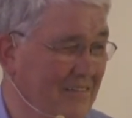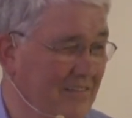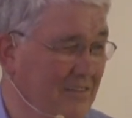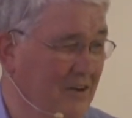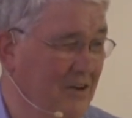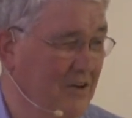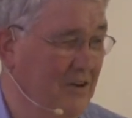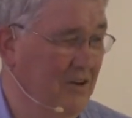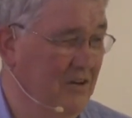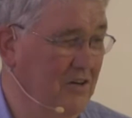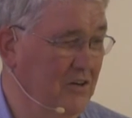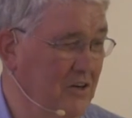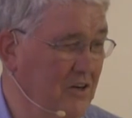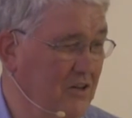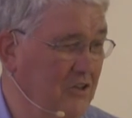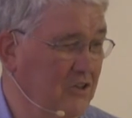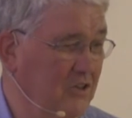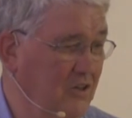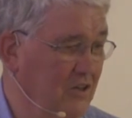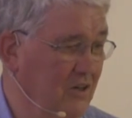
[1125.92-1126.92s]
The
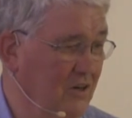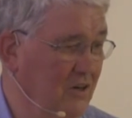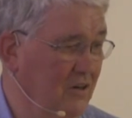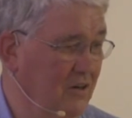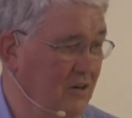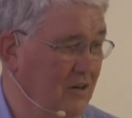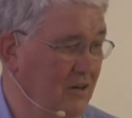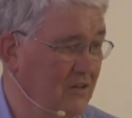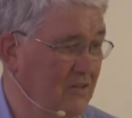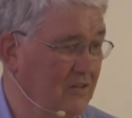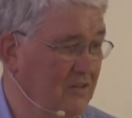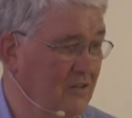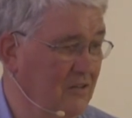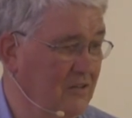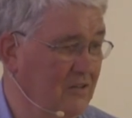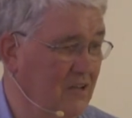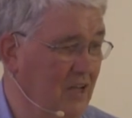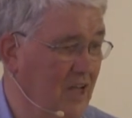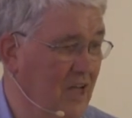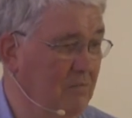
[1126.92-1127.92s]
condition is
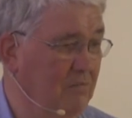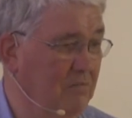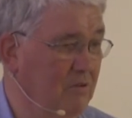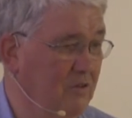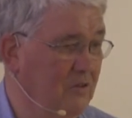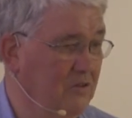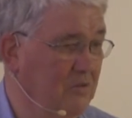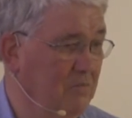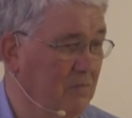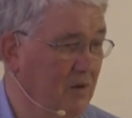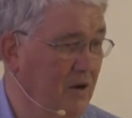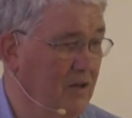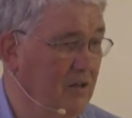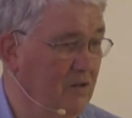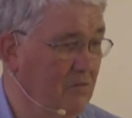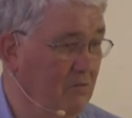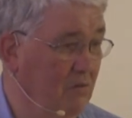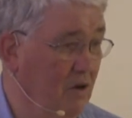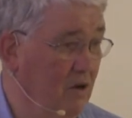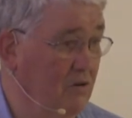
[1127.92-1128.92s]
established by
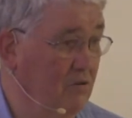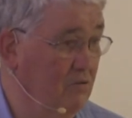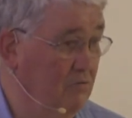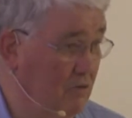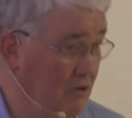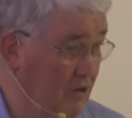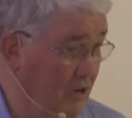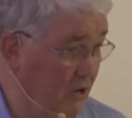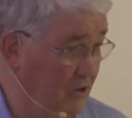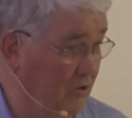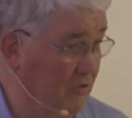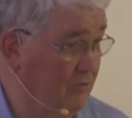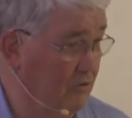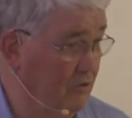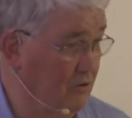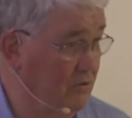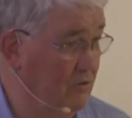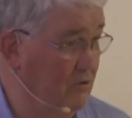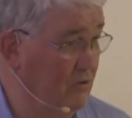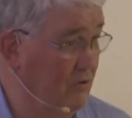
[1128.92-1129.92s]
the one who cares
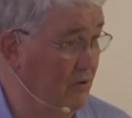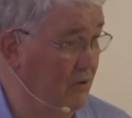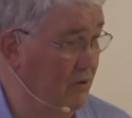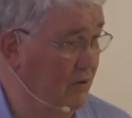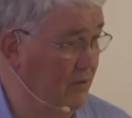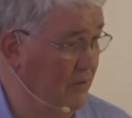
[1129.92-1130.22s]
for you.